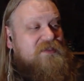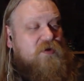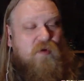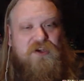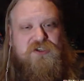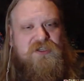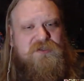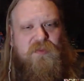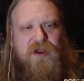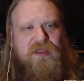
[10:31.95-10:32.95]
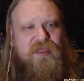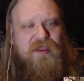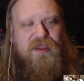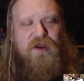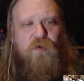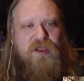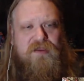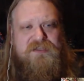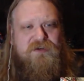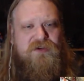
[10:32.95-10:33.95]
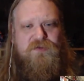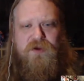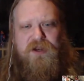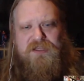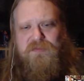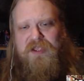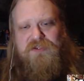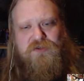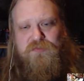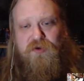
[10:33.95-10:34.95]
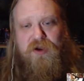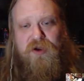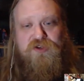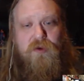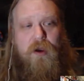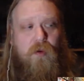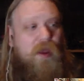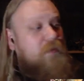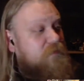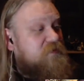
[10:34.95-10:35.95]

Lots of questions, but I think in a weekly series, we're going to get some answers pretty much right away.